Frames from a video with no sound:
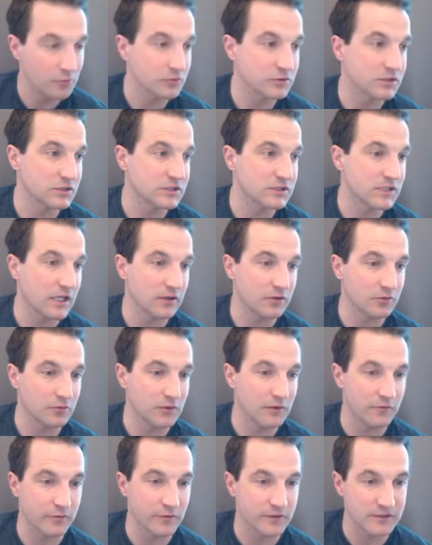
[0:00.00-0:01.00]
We'll just say
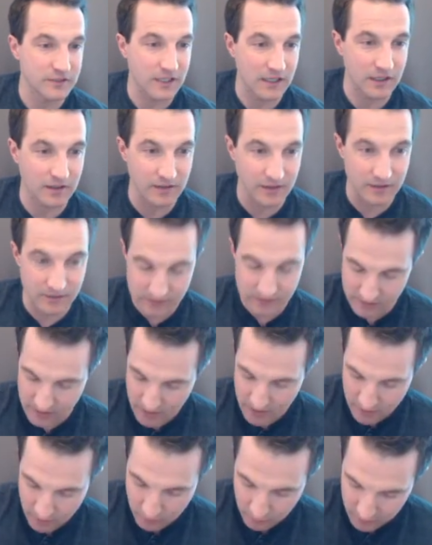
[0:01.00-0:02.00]
3 for the sake of this.
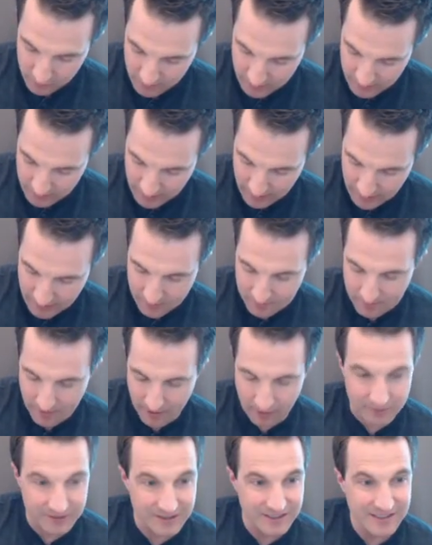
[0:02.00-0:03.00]
We're going to get
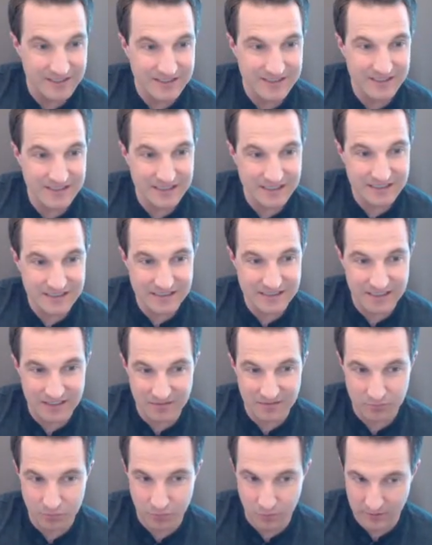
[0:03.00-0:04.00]
about
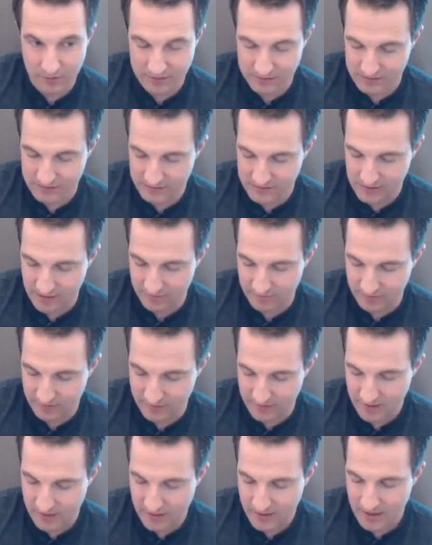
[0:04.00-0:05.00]

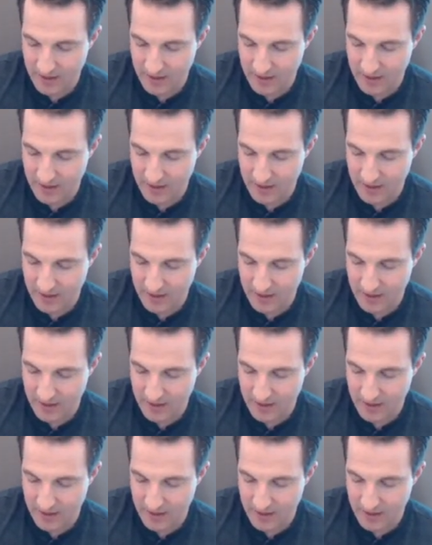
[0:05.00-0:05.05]
16.7